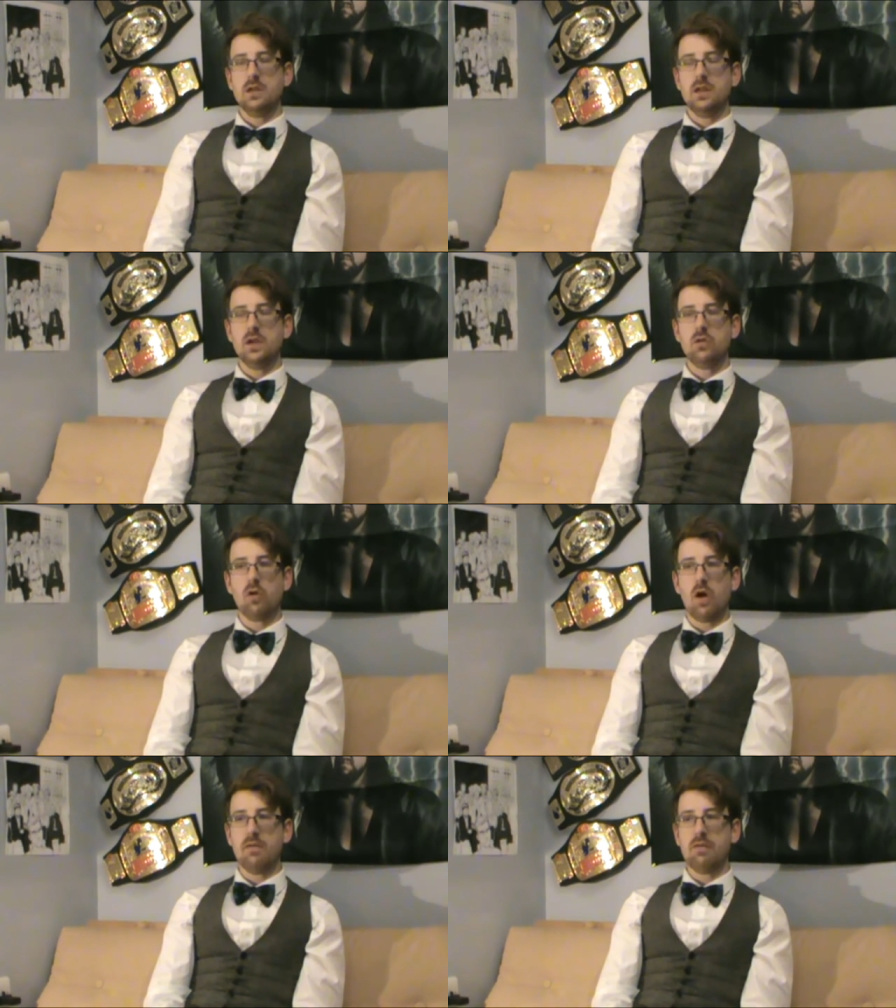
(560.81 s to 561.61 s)
The
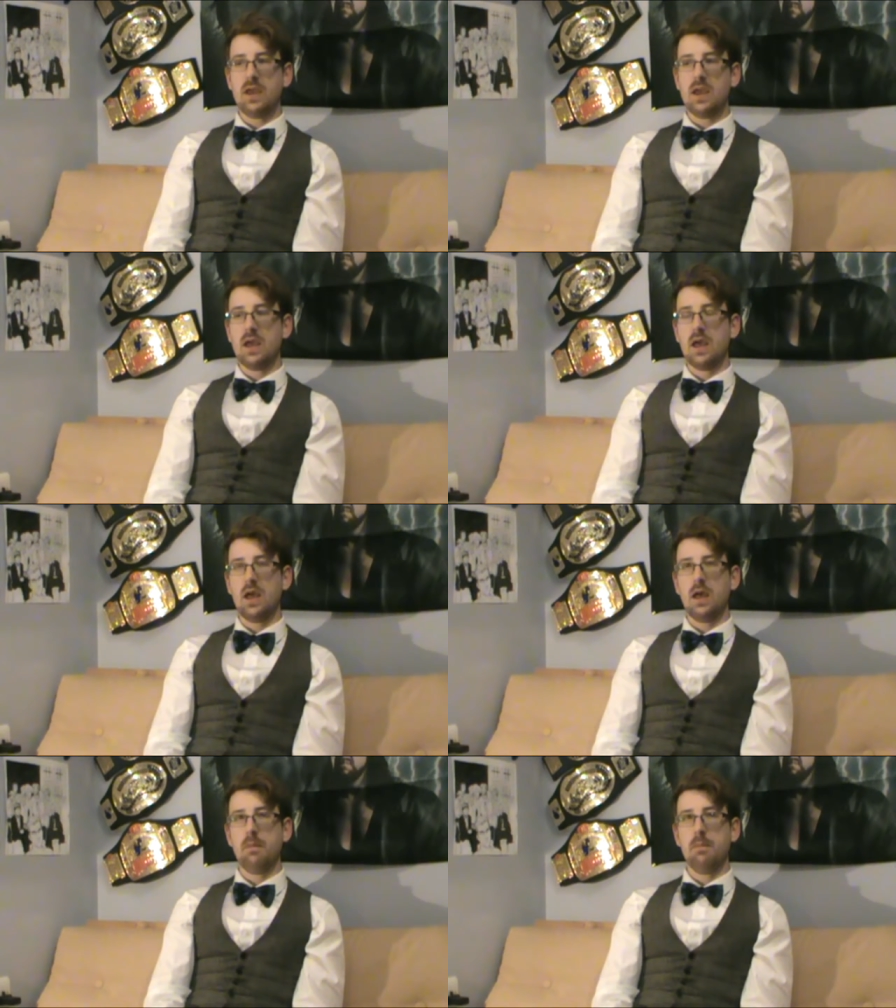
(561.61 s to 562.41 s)
driving
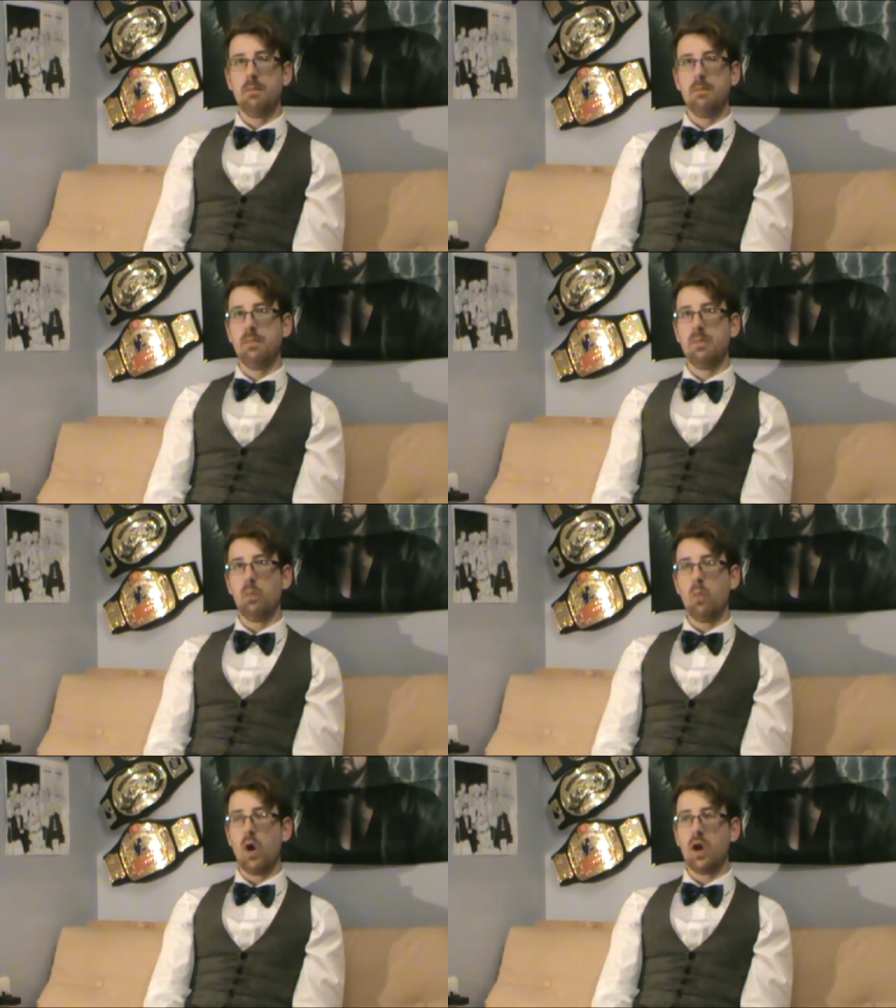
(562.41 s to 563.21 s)
um,
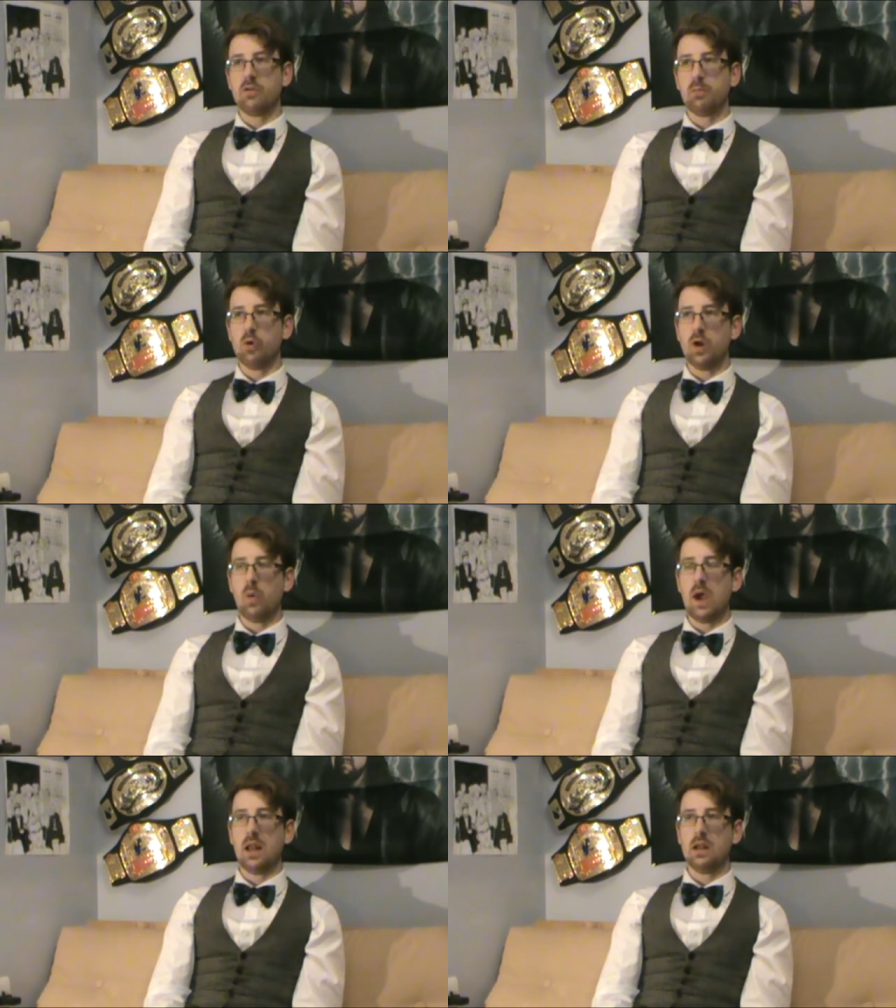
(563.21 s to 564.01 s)
works pretty
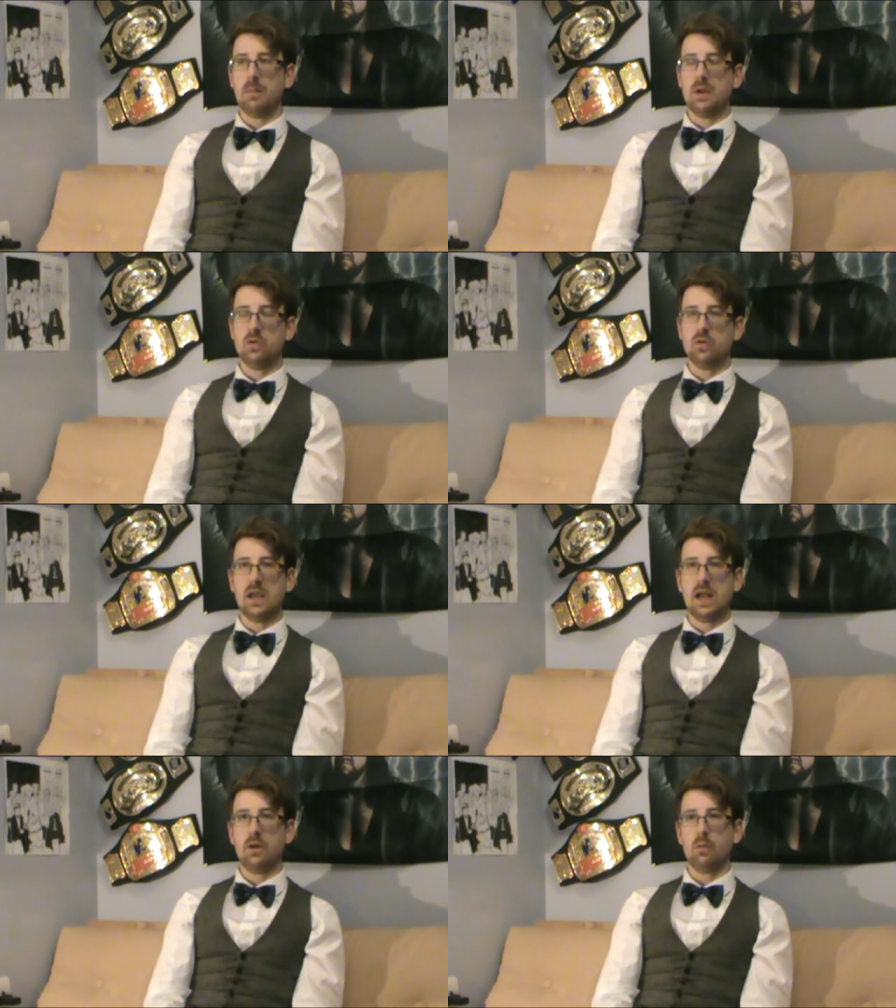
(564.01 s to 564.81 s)
well. I mean, you're
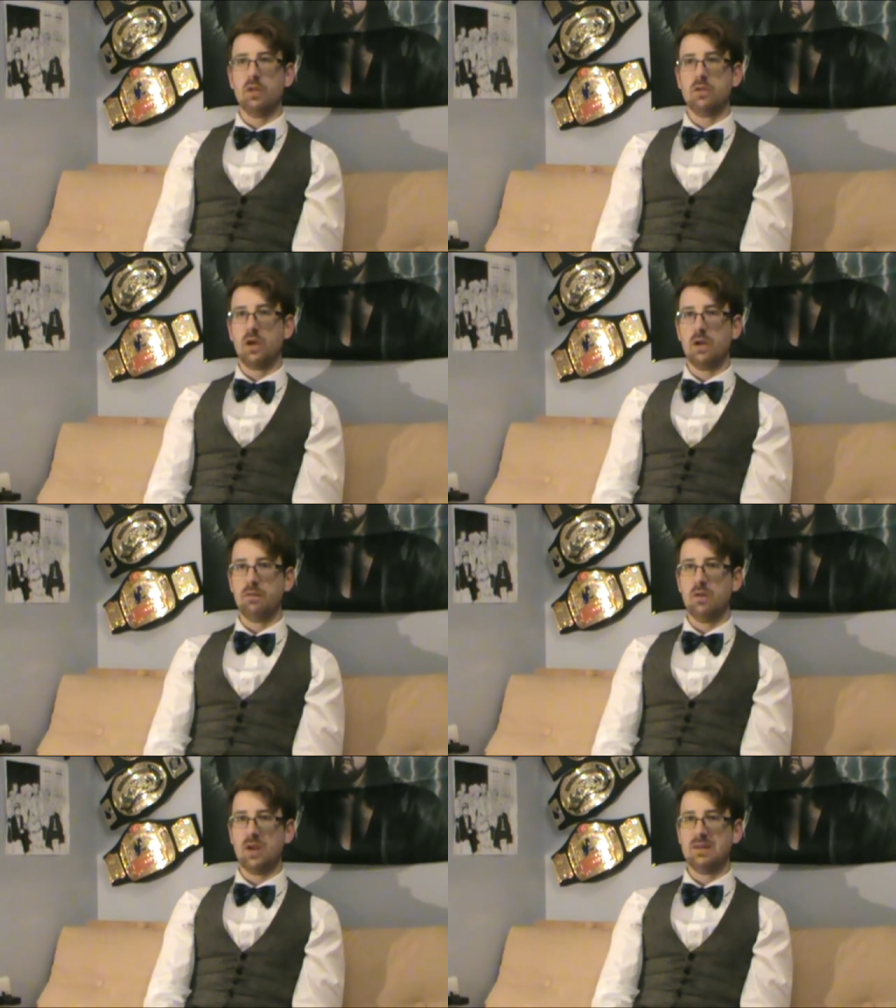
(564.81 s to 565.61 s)
dealing with kind of
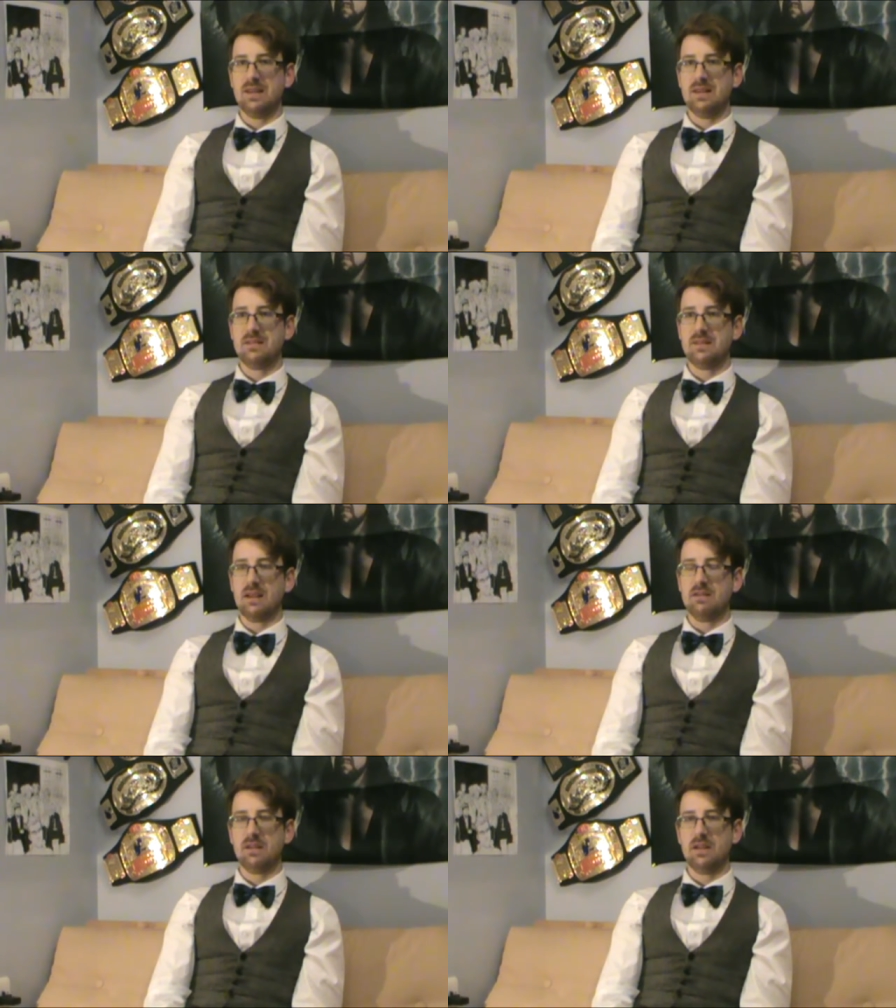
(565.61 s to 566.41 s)

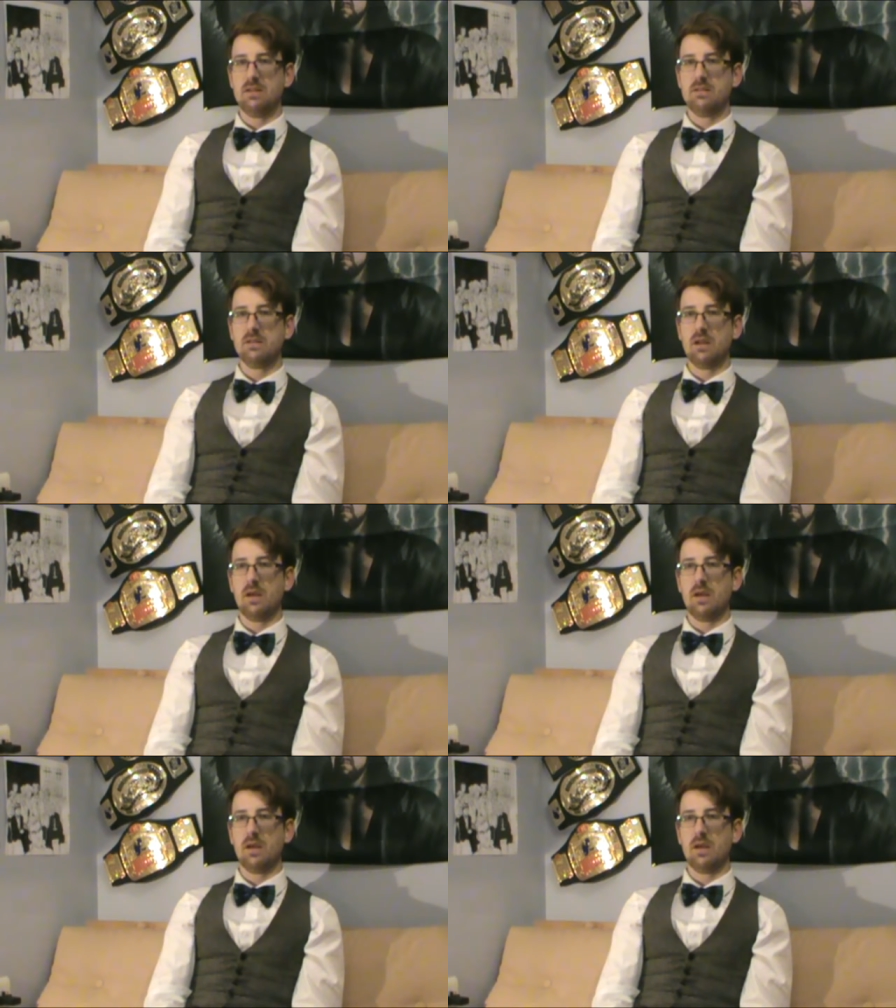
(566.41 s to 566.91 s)
1960s.